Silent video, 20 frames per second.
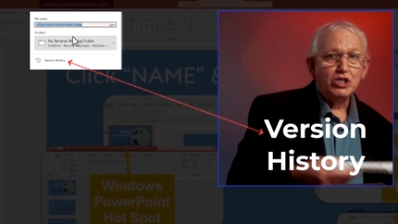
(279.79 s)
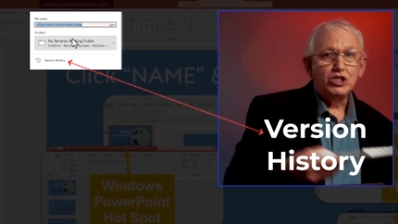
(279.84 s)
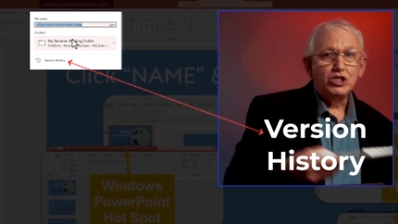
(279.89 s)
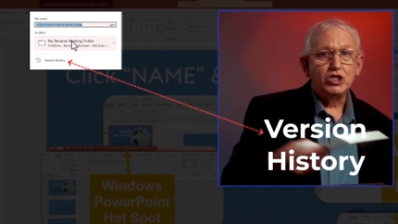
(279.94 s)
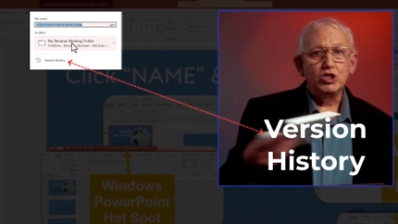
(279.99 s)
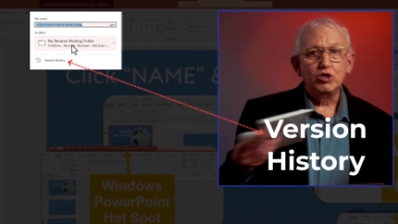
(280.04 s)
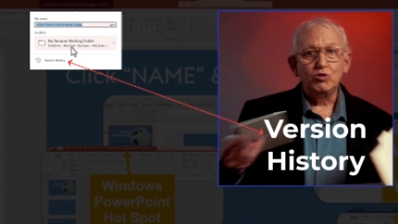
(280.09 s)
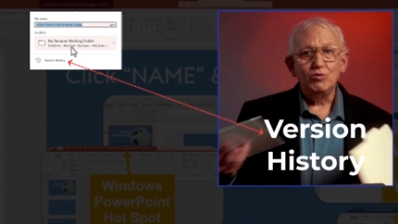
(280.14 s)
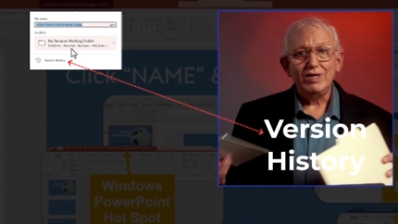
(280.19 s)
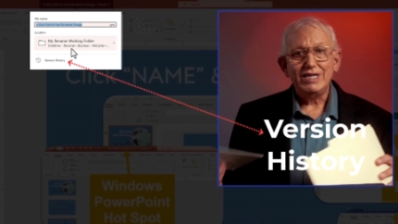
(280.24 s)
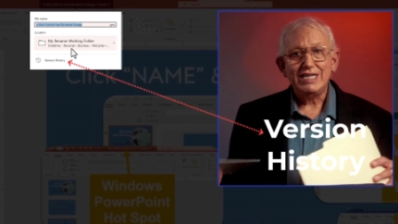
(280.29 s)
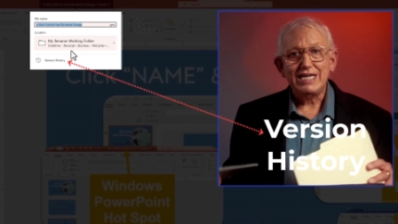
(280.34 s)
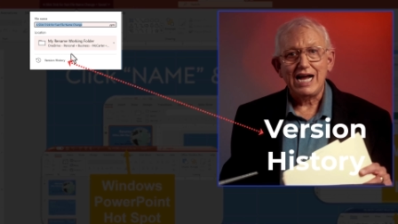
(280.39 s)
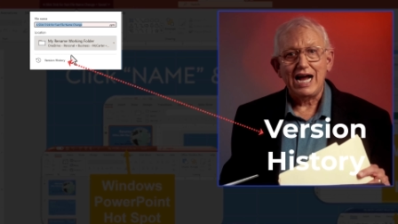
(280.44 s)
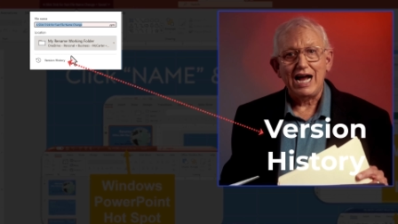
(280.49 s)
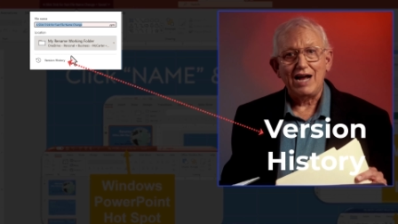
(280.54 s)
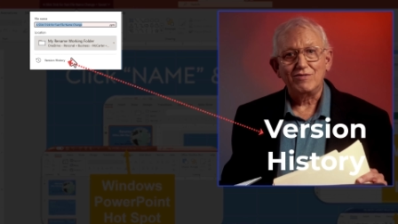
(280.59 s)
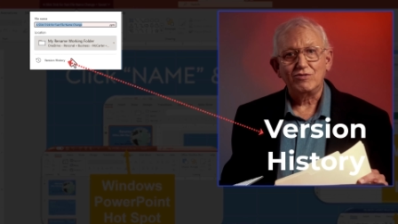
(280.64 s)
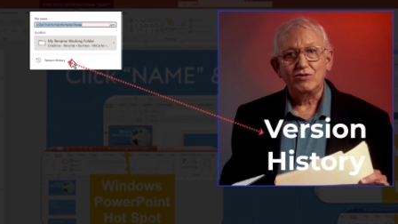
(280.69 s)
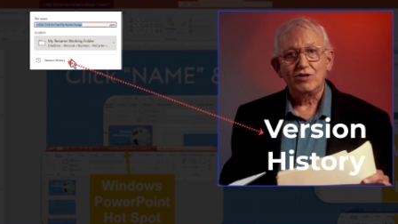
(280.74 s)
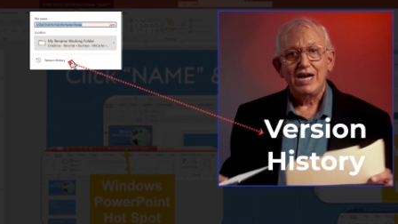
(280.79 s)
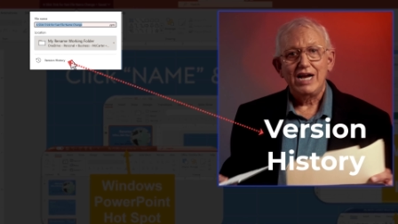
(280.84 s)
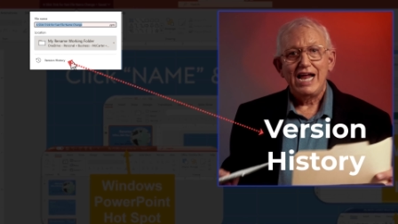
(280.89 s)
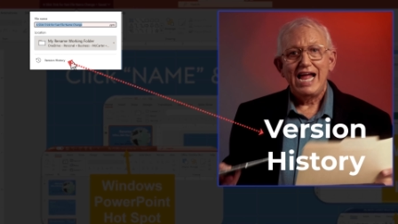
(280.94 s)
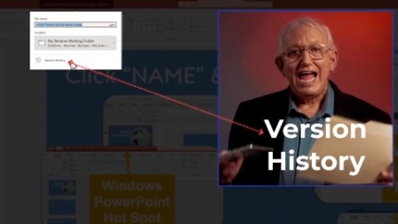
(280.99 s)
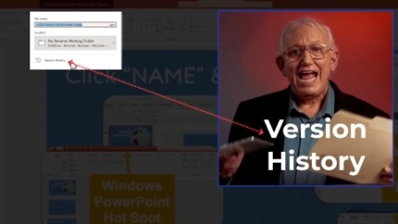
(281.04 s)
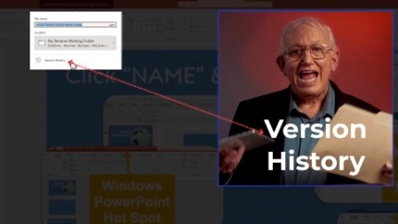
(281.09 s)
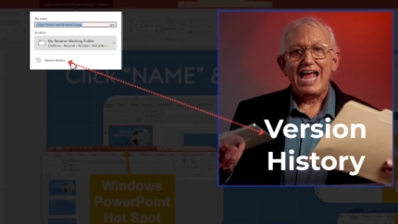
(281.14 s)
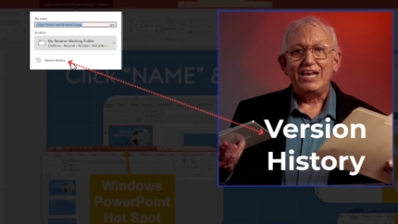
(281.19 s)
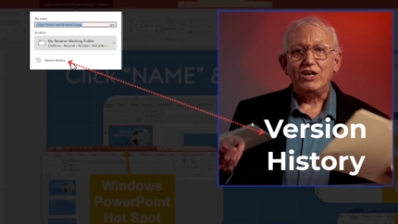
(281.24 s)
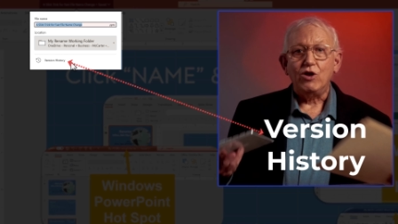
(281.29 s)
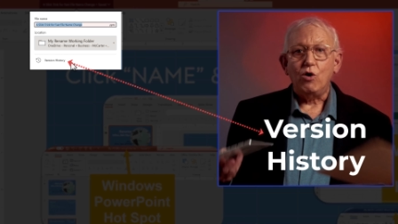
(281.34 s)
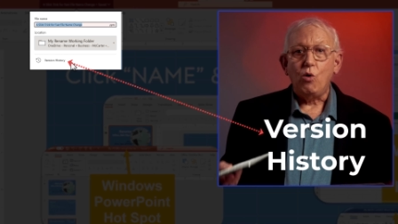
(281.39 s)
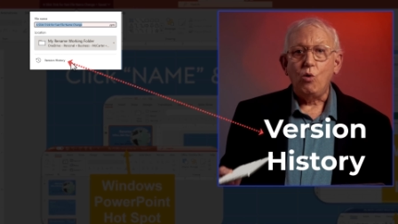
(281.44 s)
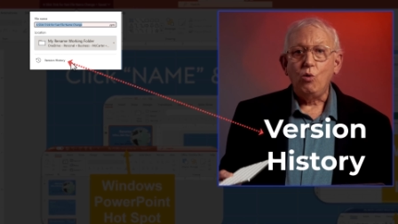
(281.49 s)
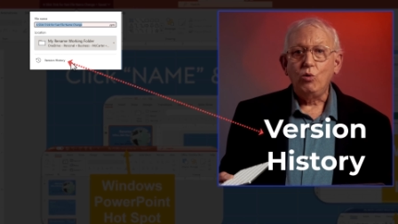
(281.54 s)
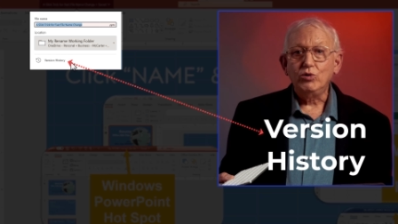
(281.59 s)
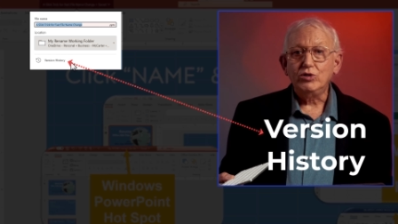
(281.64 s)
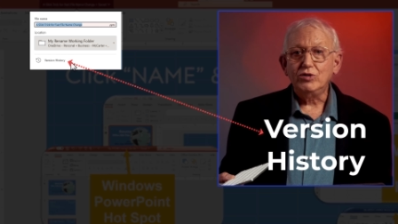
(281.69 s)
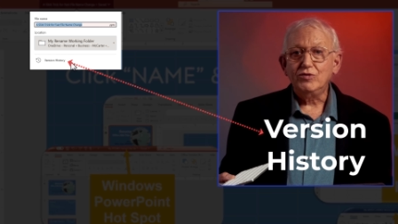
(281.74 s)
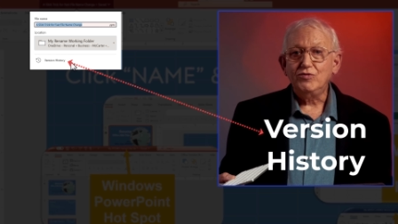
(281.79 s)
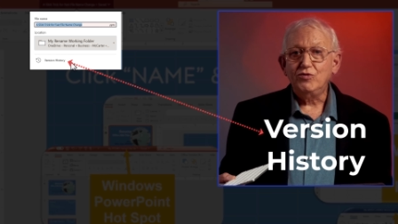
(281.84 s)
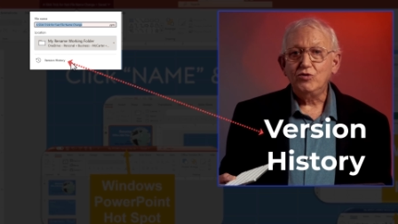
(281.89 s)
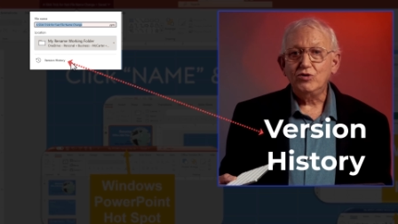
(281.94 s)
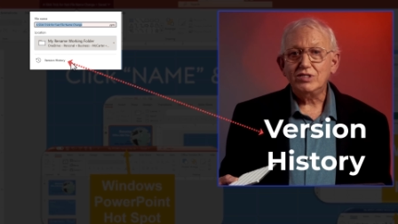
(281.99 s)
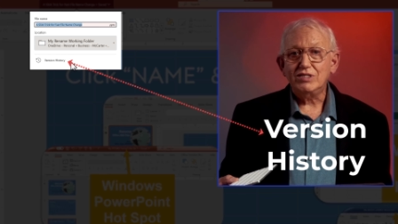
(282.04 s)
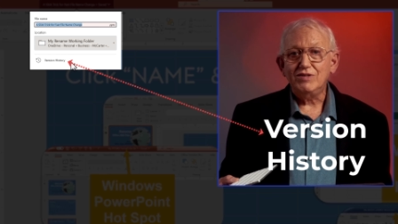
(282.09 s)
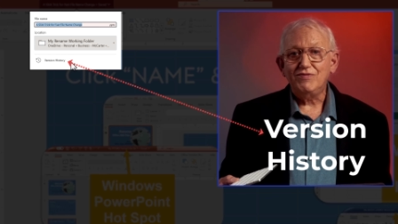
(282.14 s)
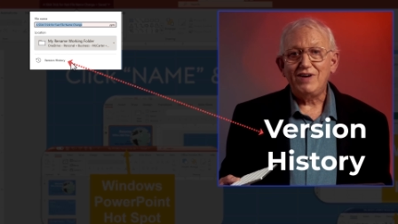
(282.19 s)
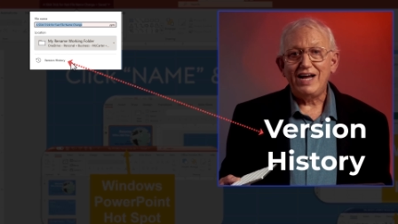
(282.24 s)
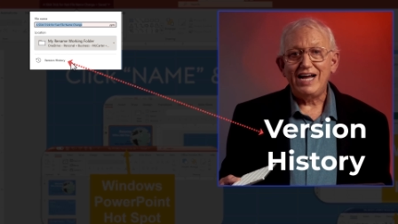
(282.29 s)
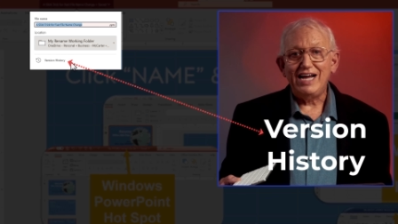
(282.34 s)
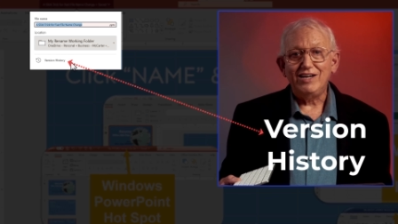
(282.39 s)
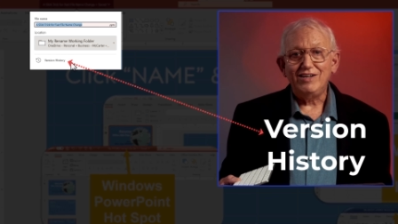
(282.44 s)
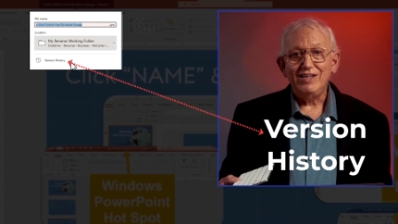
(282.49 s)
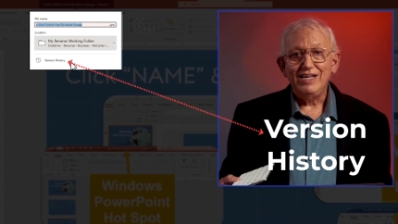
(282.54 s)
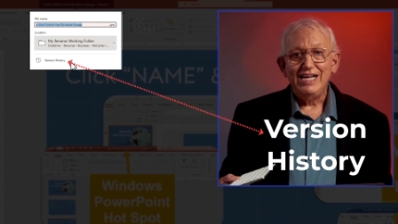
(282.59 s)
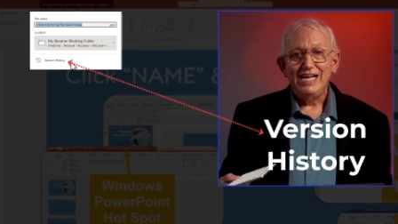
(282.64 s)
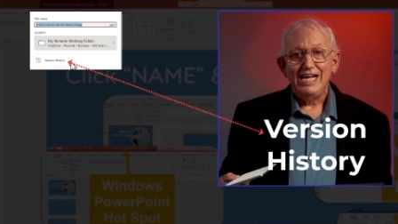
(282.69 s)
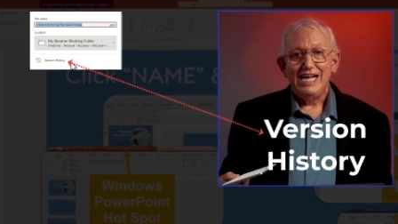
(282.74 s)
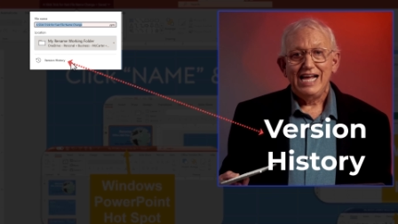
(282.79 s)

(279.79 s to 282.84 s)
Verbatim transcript: to recover an older version of the file